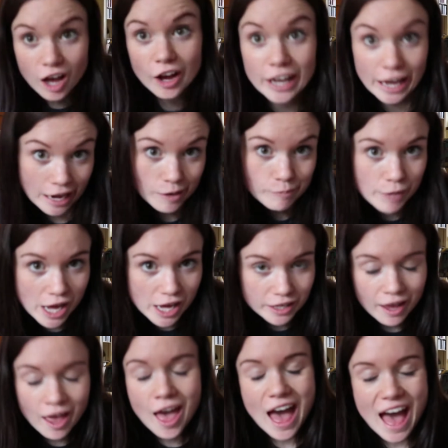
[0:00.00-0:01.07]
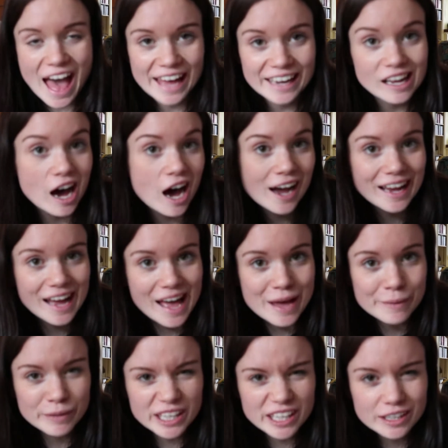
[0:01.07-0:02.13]
Okay, I'm back. And I
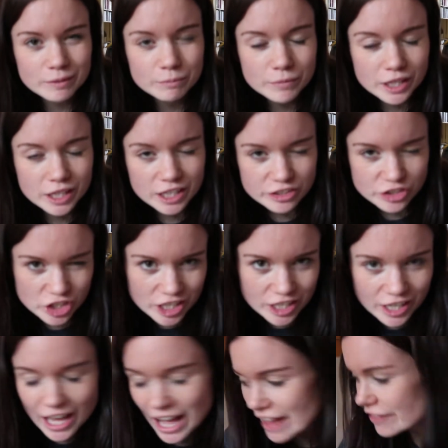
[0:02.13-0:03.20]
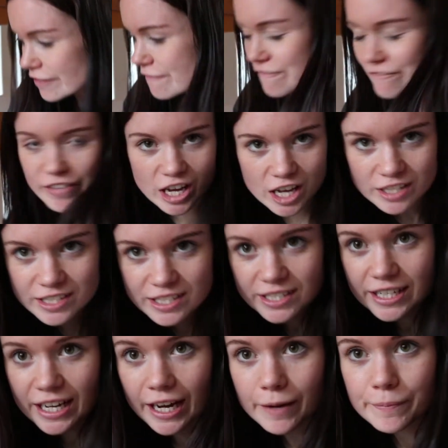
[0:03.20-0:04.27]
am in my kitchen, and the first
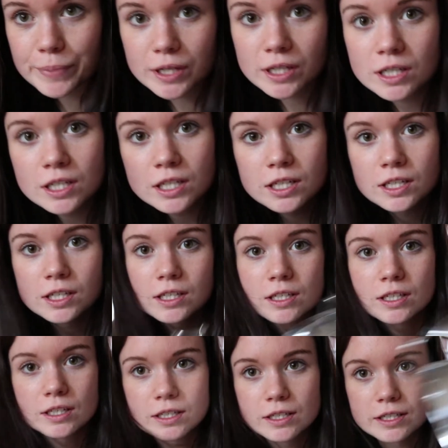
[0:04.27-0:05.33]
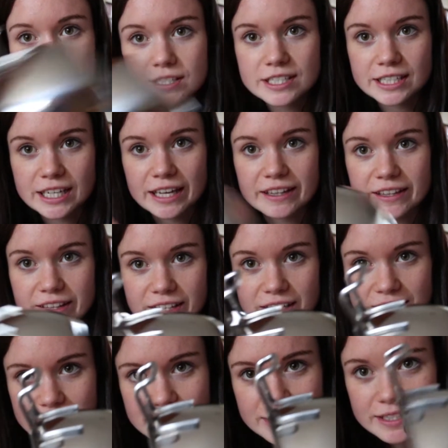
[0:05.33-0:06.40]
step is to get
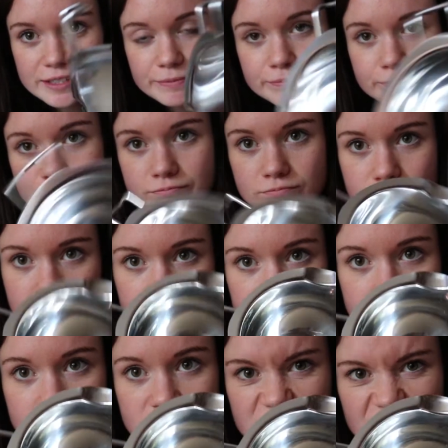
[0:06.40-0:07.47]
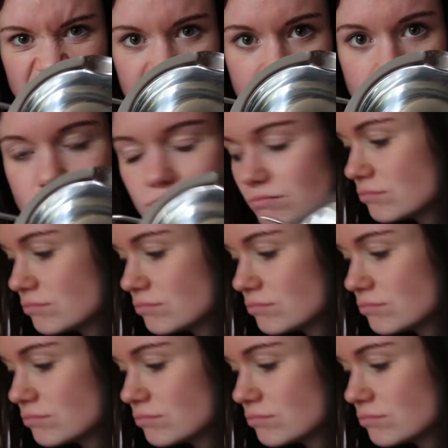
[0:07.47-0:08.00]
this thingy